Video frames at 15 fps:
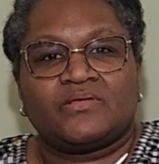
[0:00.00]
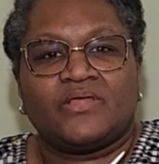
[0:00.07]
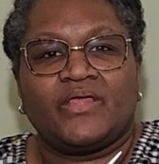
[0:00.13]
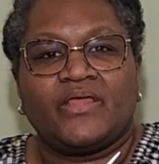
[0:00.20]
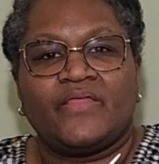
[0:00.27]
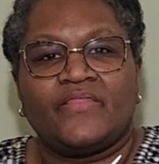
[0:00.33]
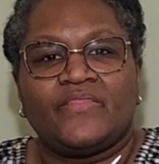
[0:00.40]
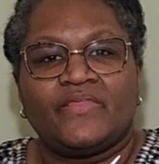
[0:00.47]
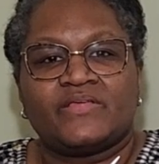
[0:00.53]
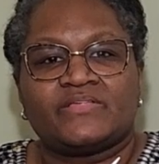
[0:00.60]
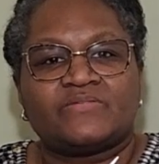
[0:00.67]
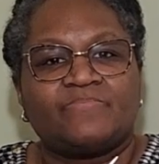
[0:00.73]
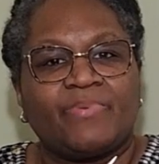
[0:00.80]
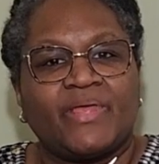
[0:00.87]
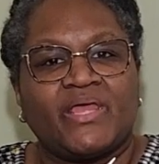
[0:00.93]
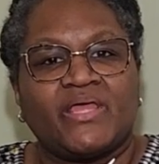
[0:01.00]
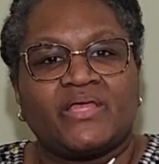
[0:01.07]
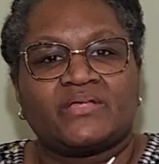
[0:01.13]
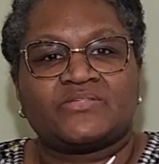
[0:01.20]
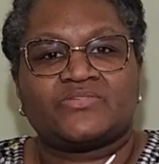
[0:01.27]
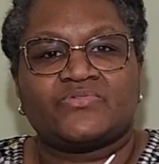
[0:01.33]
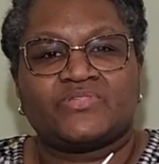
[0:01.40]
in this
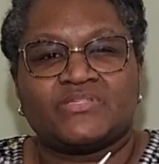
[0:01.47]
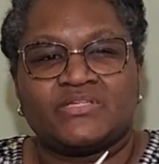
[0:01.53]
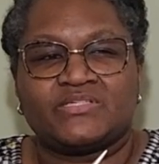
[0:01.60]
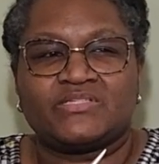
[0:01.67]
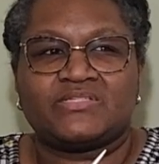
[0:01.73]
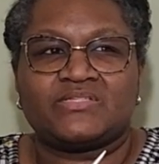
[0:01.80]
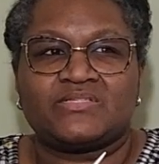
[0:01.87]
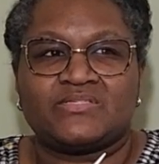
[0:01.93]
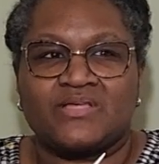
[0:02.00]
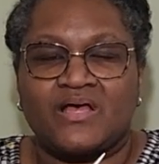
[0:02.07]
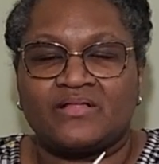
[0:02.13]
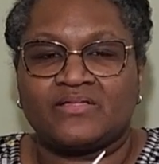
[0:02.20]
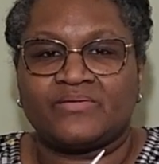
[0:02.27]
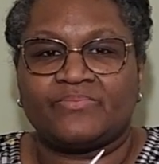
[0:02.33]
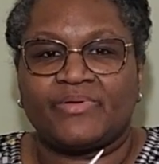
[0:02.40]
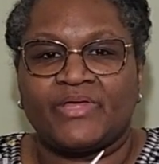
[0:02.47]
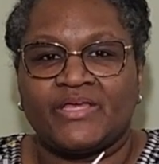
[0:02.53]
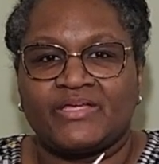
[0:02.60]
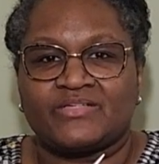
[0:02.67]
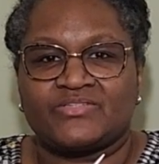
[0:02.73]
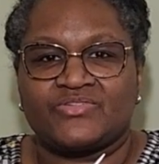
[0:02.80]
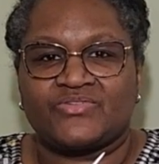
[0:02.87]
pink. So it's not just a solid
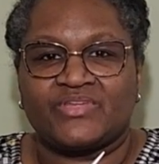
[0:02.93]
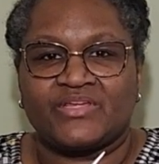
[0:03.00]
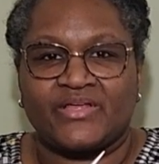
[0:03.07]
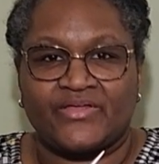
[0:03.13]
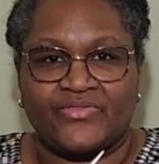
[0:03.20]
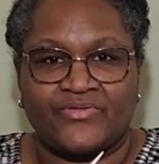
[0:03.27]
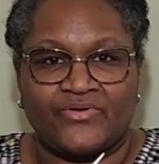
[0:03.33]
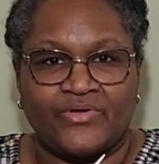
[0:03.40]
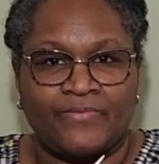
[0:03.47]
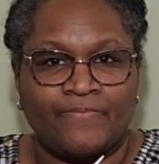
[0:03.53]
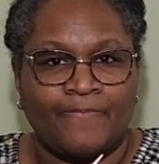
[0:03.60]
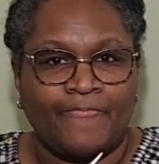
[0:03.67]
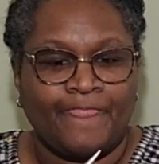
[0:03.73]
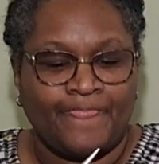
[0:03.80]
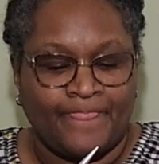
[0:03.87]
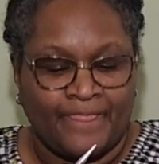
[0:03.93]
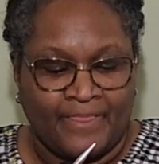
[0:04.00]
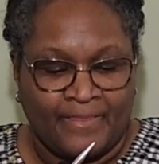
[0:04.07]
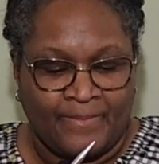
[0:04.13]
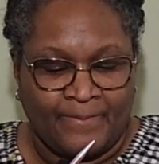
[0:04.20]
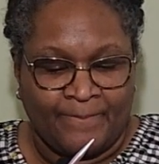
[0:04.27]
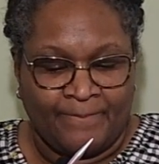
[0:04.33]
pink. So then I thought
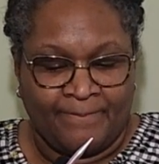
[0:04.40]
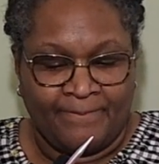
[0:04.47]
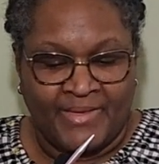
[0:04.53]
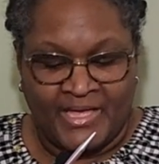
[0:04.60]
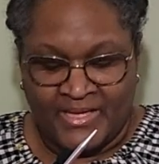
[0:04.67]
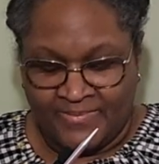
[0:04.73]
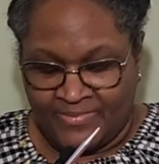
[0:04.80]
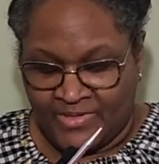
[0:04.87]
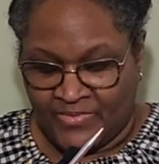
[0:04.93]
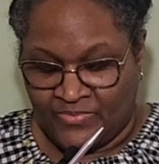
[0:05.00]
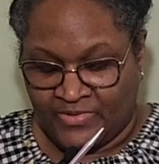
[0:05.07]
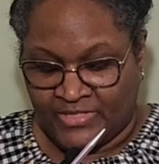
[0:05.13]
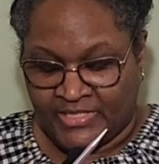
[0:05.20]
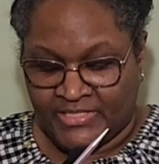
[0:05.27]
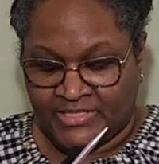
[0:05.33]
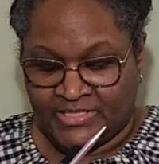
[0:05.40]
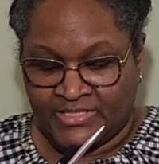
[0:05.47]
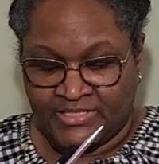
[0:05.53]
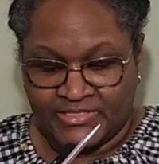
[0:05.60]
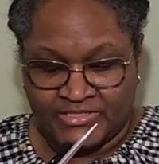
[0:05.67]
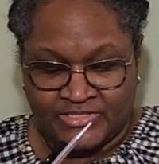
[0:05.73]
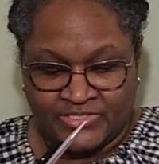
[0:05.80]
maybe what I
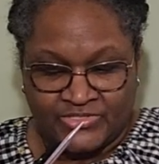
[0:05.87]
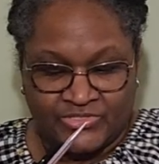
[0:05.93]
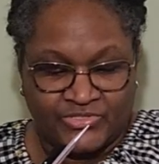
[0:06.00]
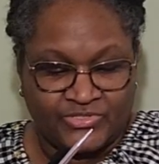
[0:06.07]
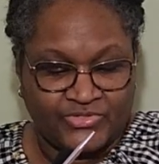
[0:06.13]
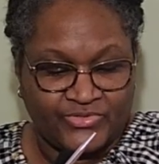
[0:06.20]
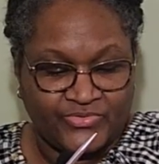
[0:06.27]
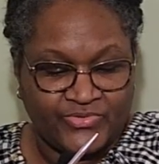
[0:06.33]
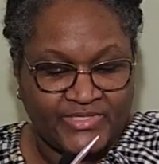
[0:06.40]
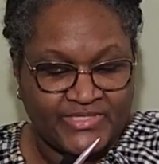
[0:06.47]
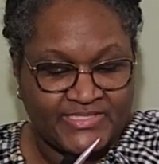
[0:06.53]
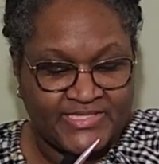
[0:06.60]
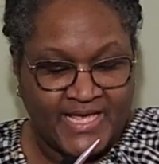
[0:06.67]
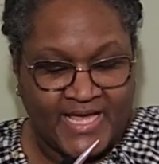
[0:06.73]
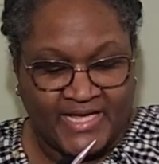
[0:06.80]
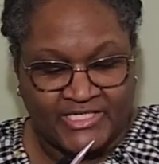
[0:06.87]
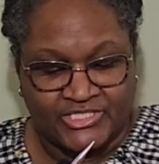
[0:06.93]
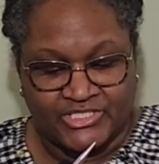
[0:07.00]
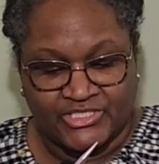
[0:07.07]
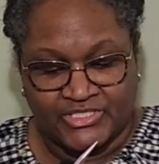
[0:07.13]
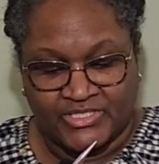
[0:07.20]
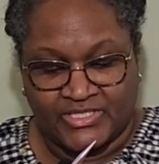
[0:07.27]
need to do is
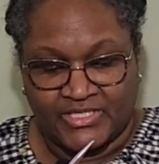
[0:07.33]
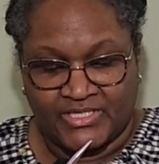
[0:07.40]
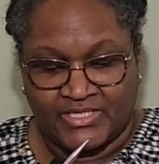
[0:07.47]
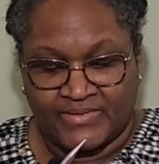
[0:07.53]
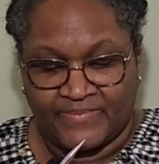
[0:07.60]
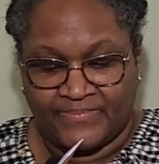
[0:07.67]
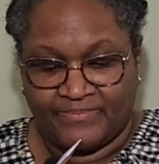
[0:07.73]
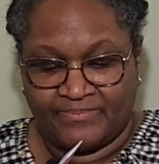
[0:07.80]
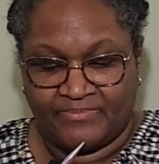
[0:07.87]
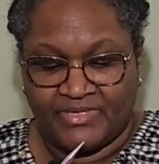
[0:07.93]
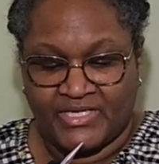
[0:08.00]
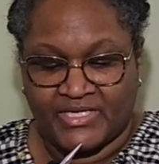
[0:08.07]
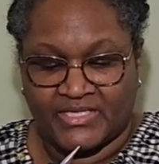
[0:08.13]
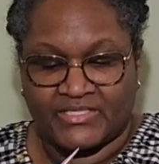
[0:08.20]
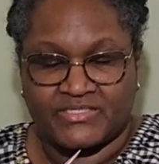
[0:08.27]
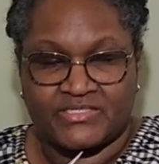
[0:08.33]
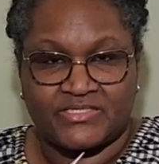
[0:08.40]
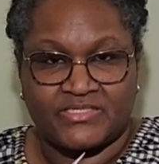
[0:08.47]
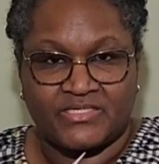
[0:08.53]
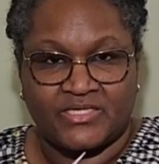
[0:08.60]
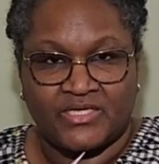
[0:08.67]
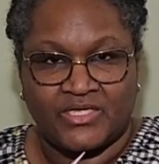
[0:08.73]
actually
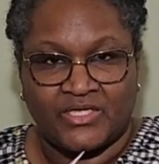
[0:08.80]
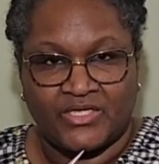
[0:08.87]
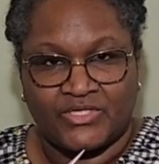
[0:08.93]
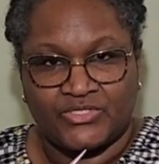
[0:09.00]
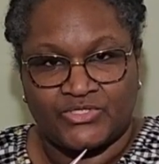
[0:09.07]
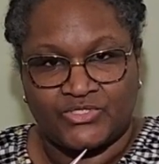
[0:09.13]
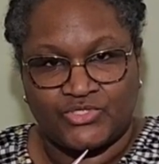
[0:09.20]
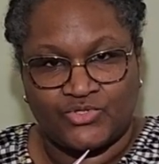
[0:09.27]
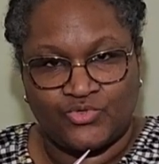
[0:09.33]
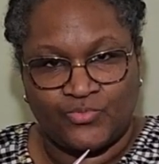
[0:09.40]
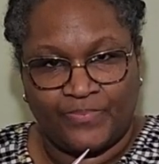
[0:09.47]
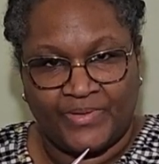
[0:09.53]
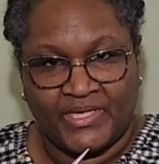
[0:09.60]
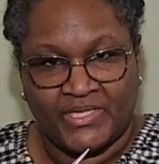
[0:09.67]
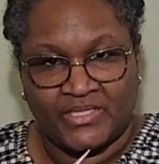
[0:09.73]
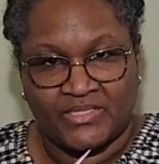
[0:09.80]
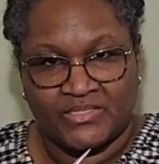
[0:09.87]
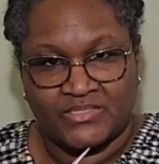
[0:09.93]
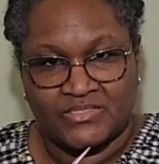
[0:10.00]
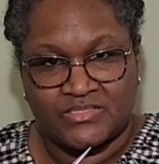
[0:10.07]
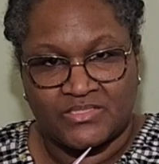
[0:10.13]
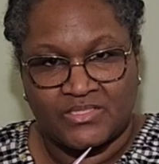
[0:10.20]
mix two
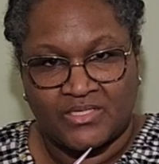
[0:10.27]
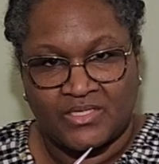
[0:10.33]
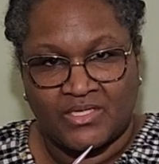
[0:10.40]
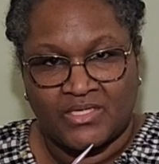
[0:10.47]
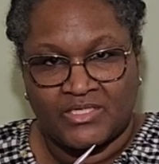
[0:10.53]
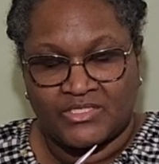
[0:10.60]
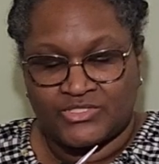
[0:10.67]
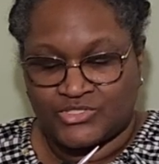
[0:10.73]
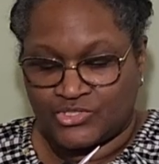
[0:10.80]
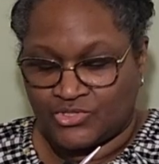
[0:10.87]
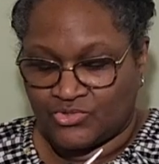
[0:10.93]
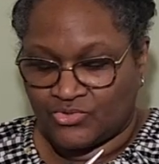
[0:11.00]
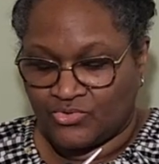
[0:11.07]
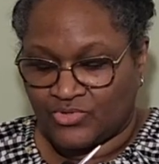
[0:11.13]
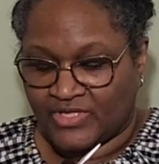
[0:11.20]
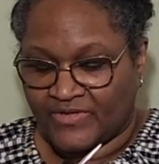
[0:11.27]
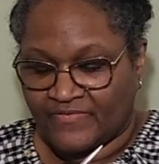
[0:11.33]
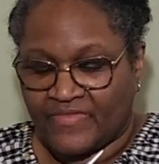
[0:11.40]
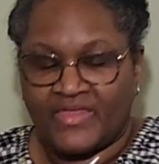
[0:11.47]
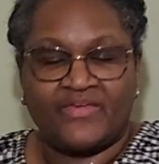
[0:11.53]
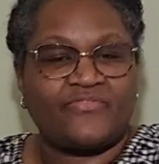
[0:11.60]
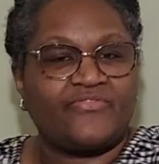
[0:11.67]
pinks to give
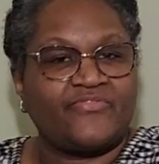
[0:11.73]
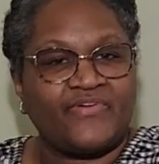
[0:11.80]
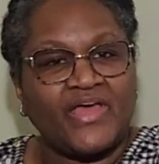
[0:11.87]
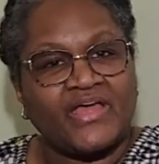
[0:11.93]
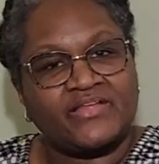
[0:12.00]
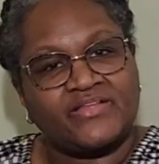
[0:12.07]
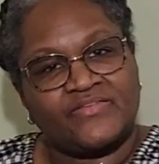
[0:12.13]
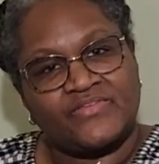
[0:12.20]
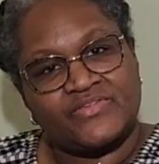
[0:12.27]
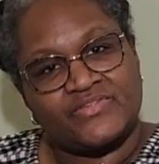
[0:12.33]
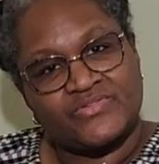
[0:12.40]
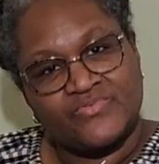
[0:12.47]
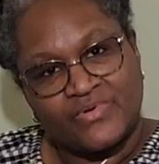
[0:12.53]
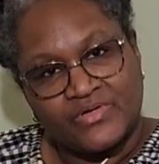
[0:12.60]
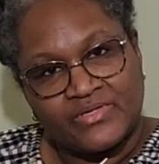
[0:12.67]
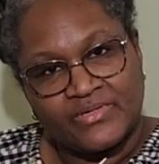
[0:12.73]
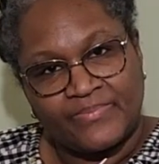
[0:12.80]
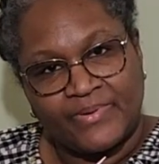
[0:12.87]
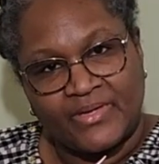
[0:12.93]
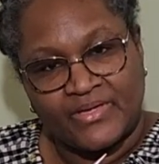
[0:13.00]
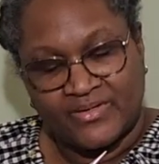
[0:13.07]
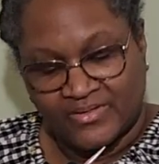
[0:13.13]
the effect of the swirly
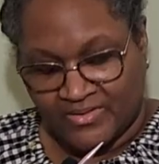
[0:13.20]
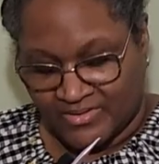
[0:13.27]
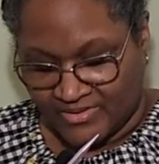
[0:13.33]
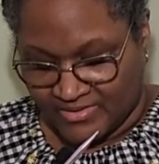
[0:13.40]
pink